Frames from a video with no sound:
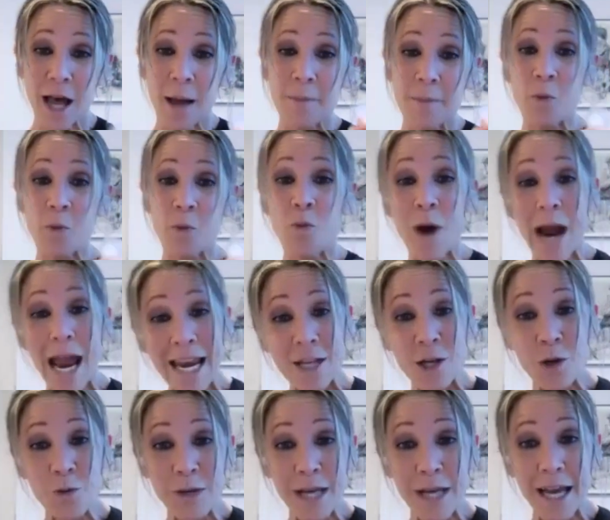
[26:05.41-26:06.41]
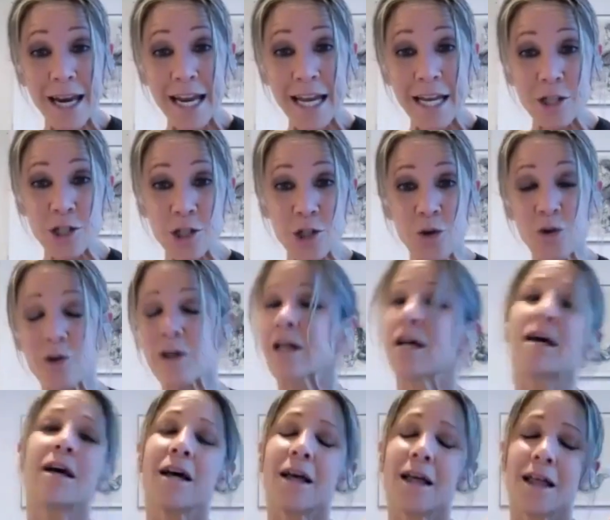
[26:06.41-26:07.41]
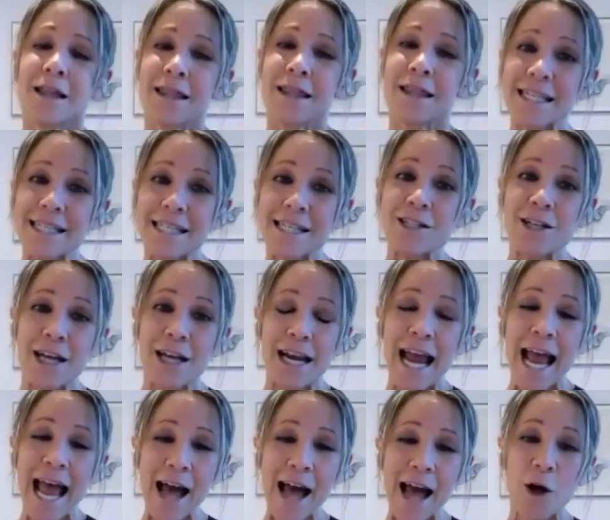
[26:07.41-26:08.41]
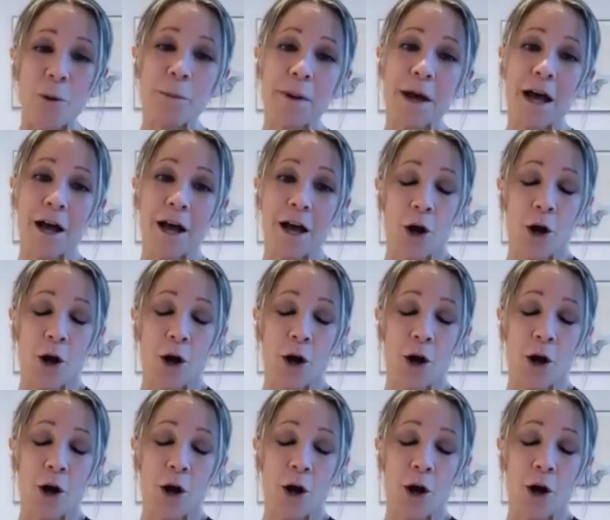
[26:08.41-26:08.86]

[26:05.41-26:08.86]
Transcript: But when you get injured, this is going to help